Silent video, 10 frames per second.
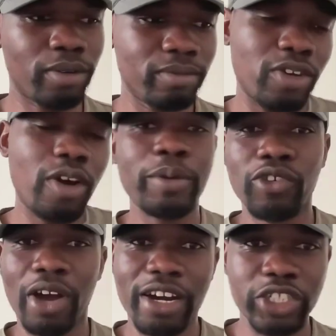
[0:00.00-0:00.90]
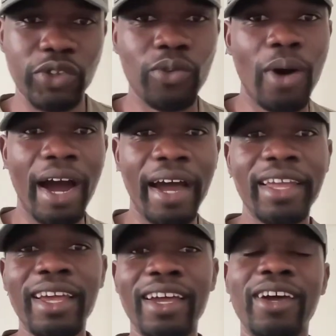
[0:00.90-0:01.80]
you come into our country, why,
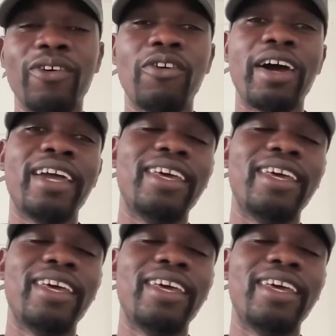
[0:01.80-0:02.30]
right?